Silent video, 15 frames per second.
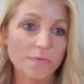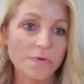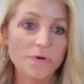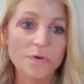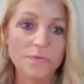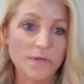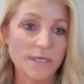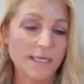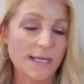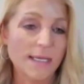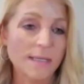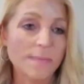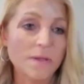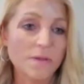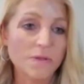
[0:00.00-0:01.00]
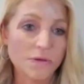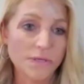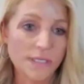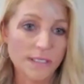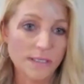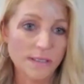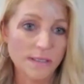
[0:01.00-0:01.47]
and over again. I had about
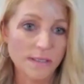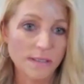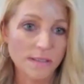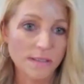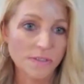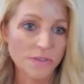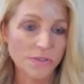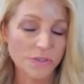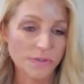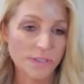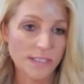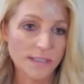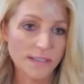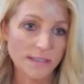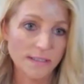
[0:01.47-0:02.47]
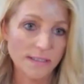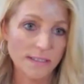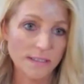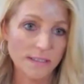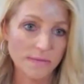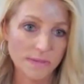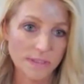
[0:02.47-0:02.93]
30 surgeries
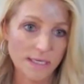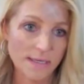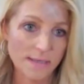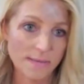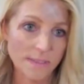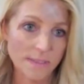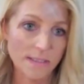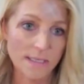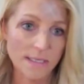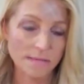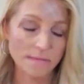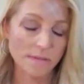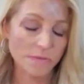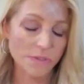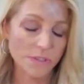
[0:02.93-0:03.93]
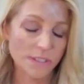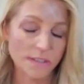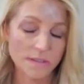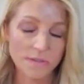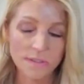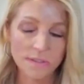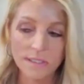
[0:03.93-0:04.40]
in those
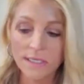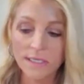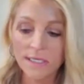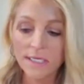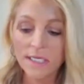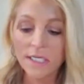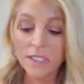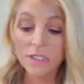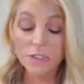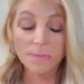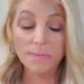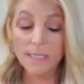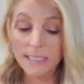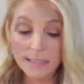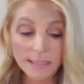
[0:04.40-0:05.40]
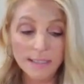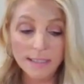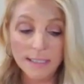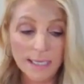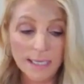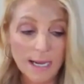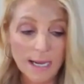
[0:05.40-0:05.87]
years. So
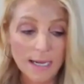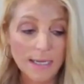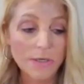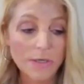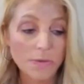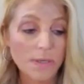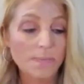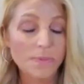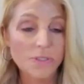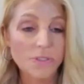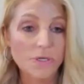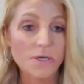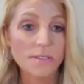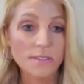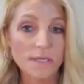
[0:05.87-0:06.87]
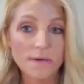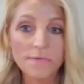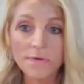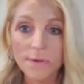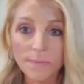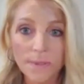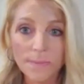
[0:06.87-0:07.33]
basically, I grew up with scars
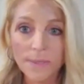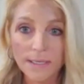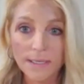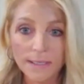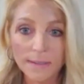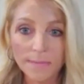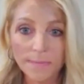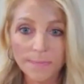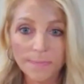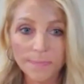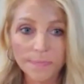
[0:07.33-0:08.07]
covering my body,